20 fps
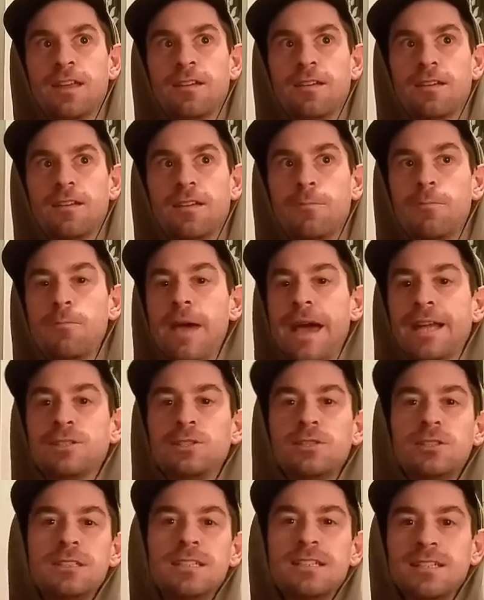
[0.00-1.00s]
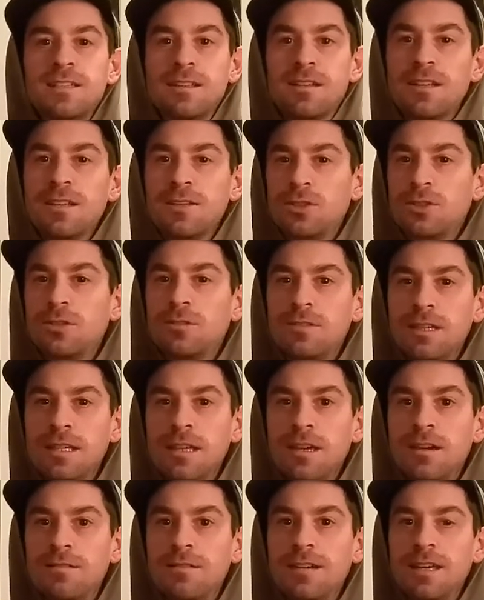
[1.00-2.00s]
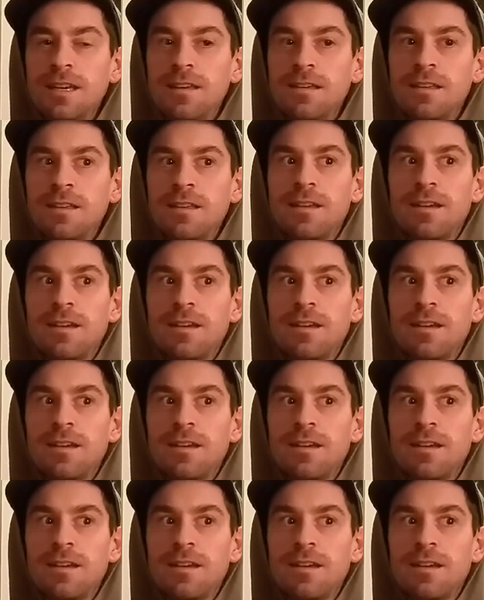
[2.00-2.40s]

imagined it initially going,